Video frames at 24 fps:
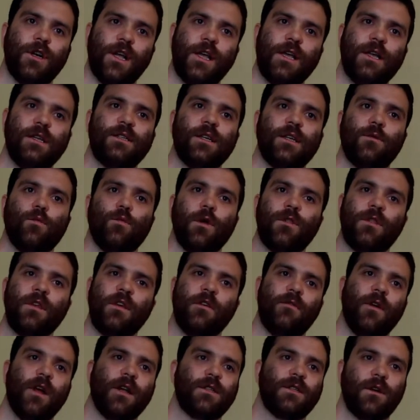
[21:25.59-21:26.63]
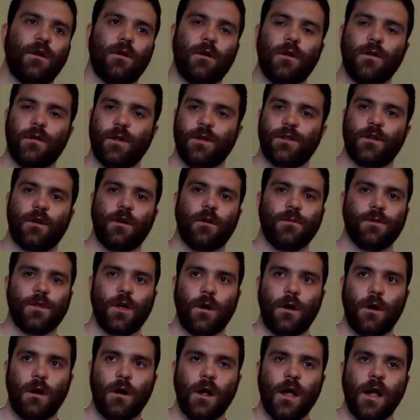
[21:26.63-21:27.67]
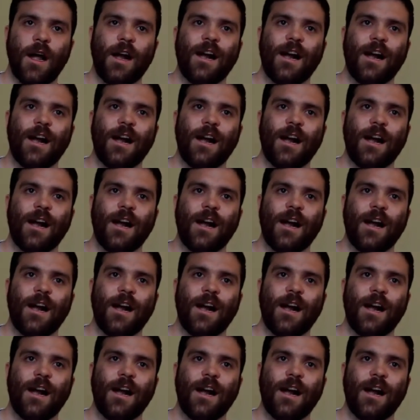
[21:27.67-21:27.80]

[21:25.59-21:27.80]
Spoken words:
is and what the events are and the terms are,